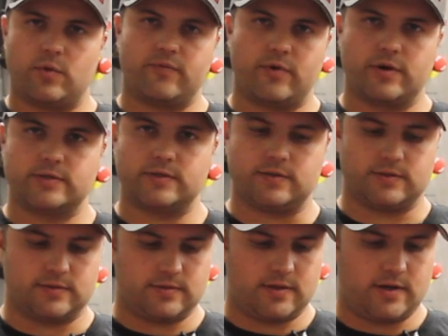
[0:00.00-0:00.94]
one of our
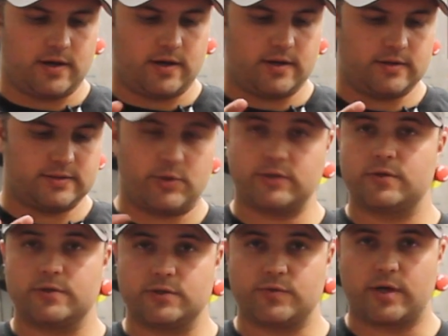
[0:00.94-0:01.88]

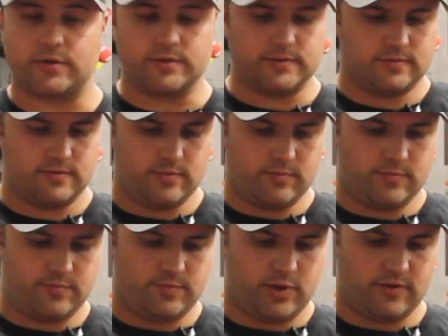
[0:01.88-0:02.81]
sponsored instructors,
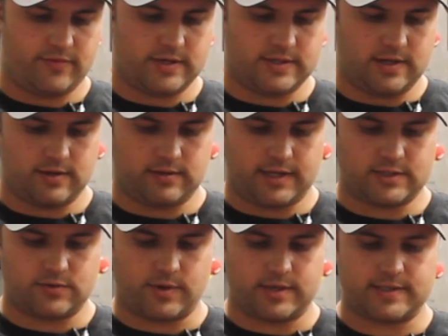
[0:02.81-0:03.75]
Paul Van Dunk, likes
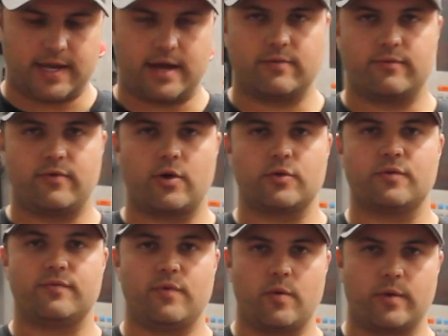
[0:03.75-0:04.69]
to run his hand farther
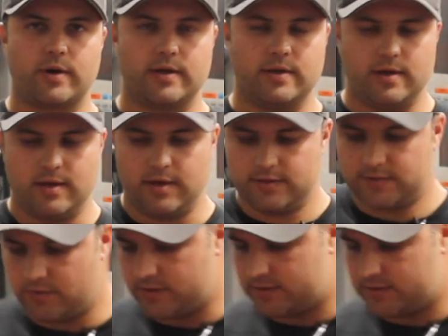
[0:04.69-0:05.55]
forward. So